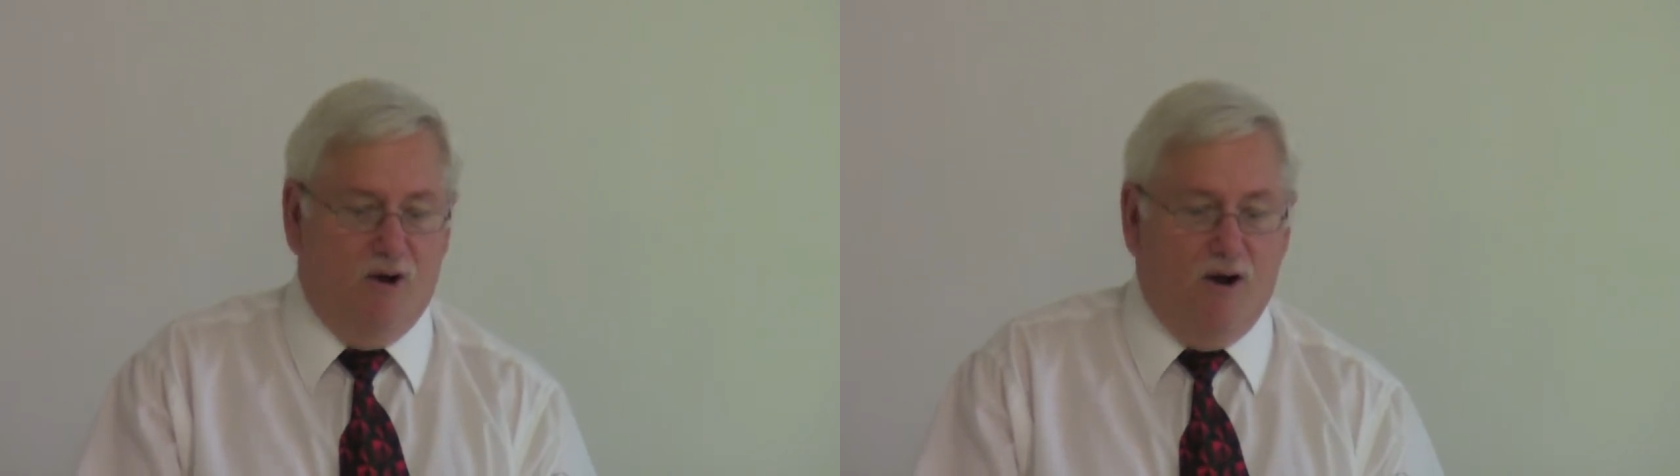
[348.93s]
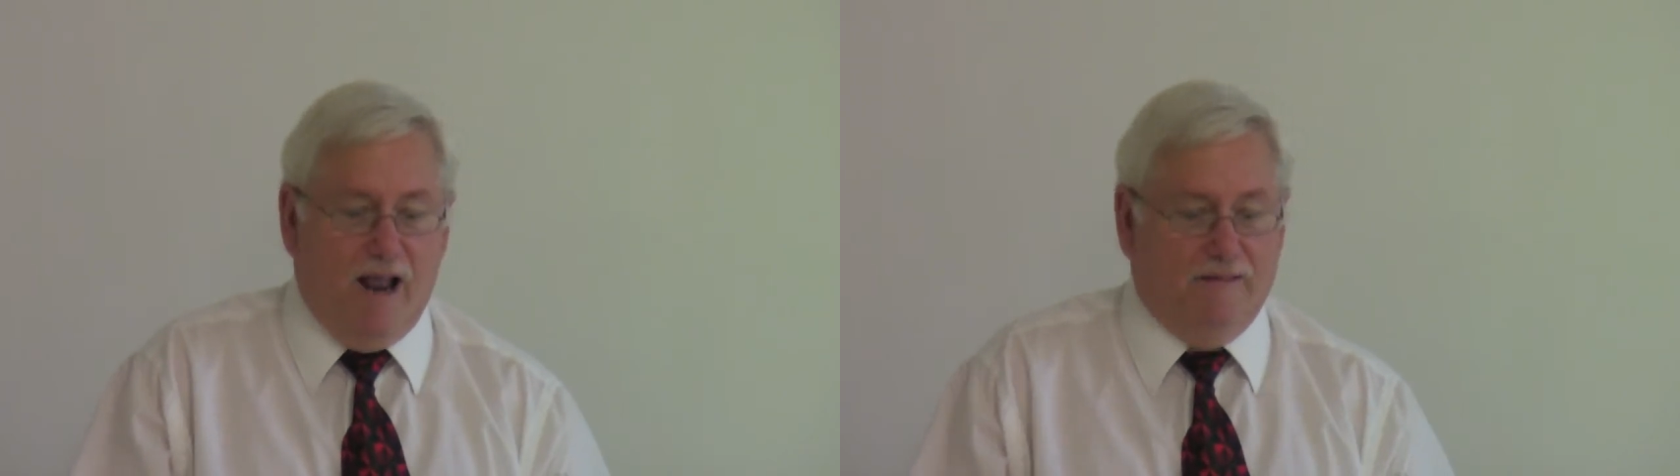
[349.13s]

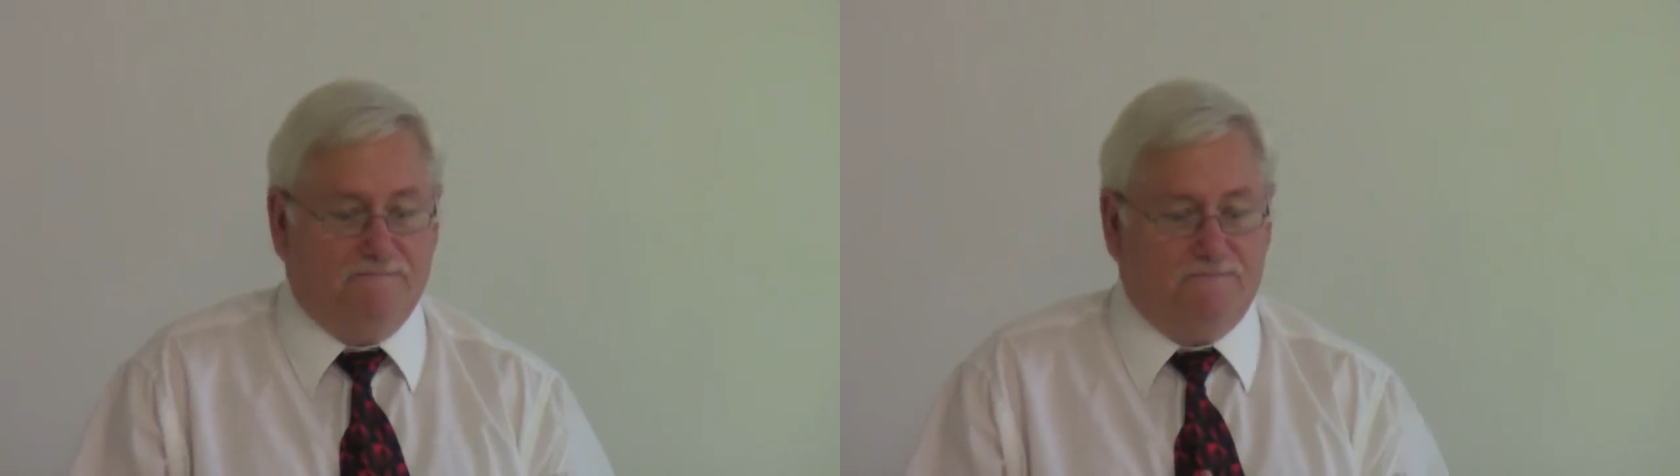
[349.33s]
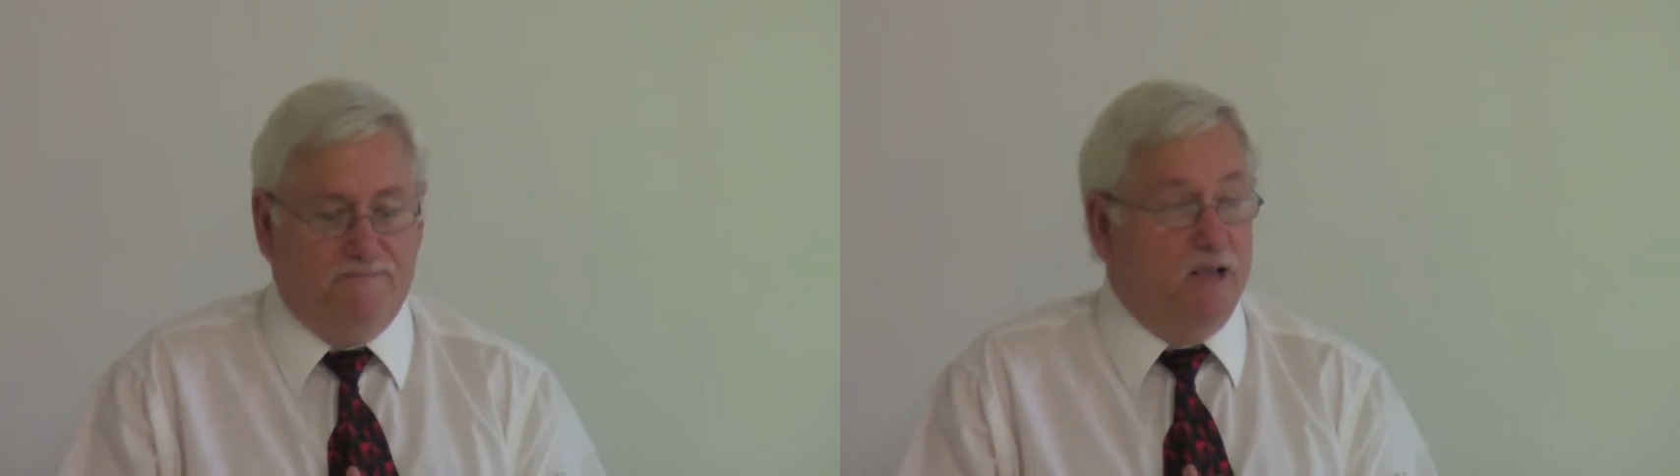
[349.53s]
All right.
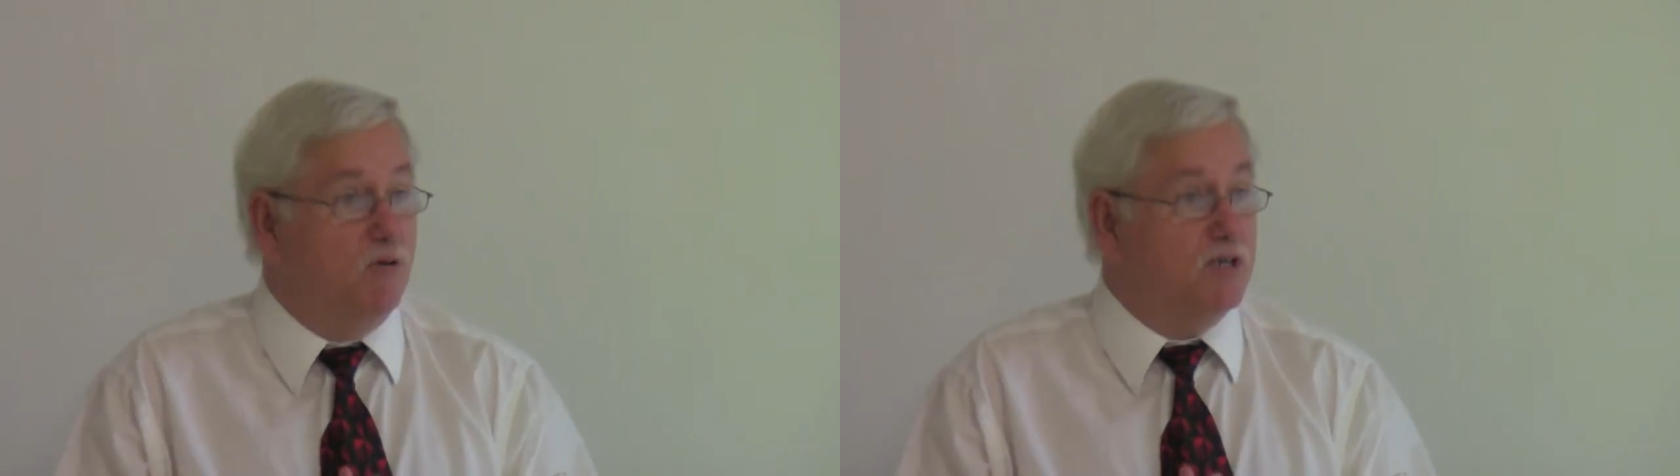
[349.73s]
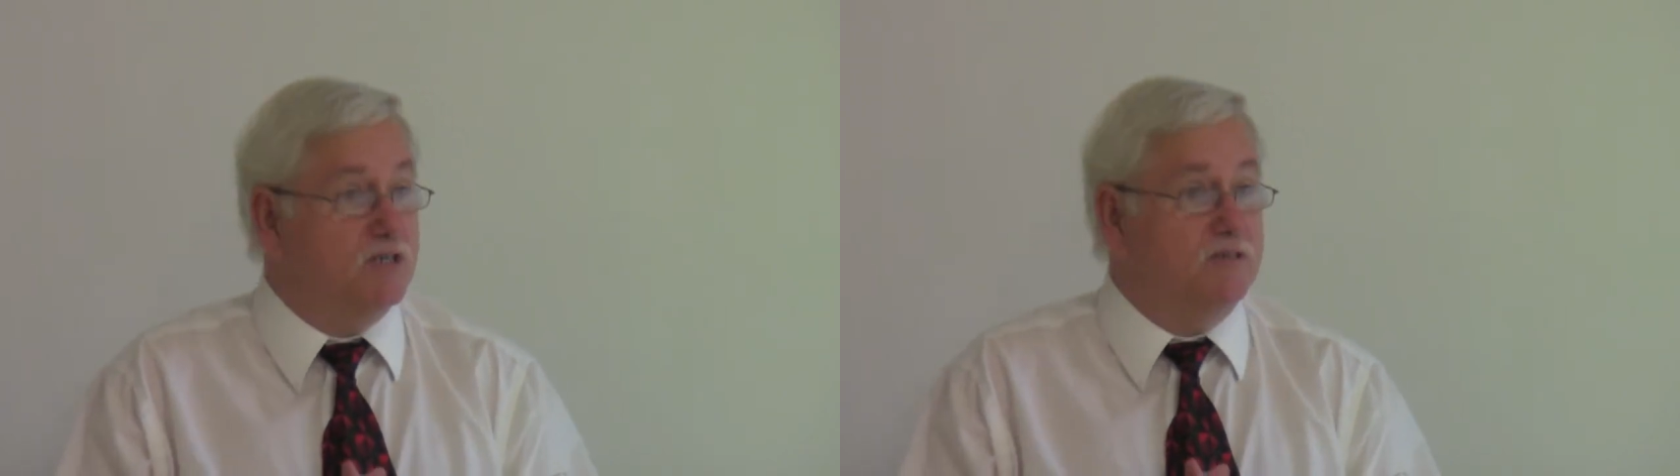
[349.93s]
Any
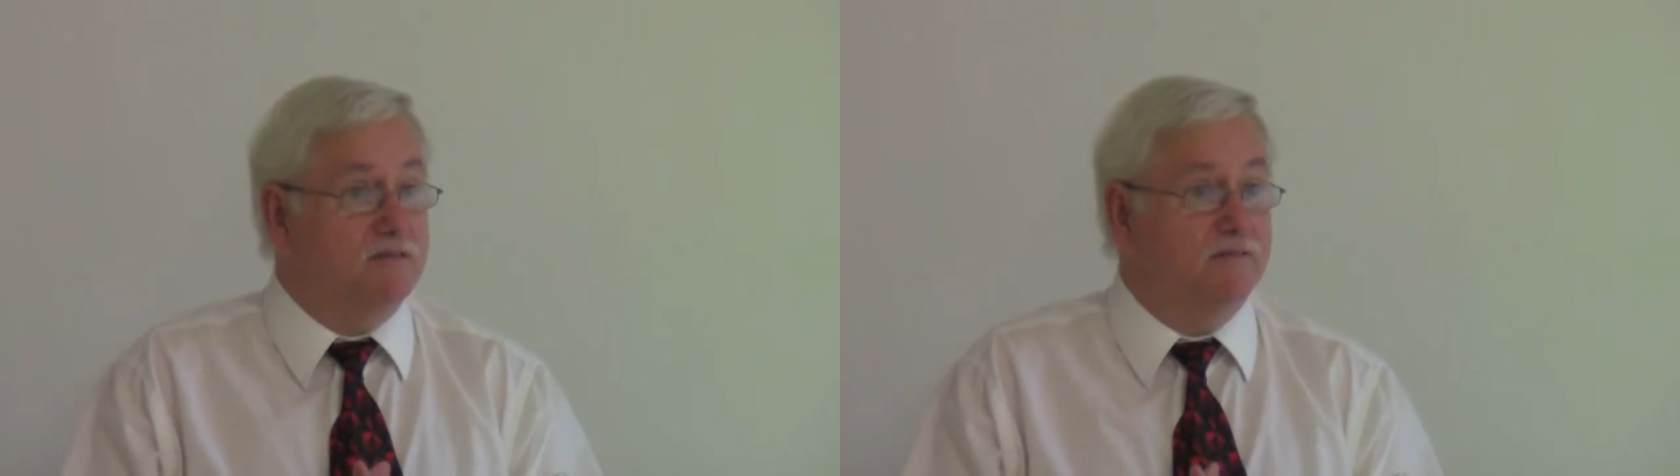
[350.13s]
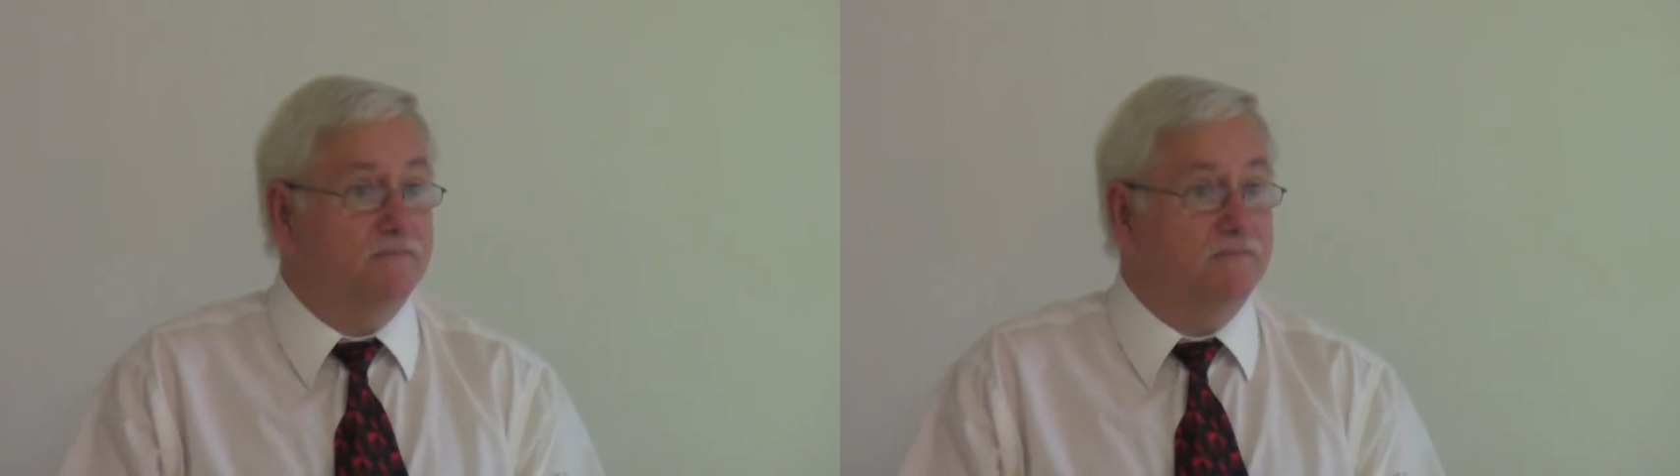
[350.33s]
questions?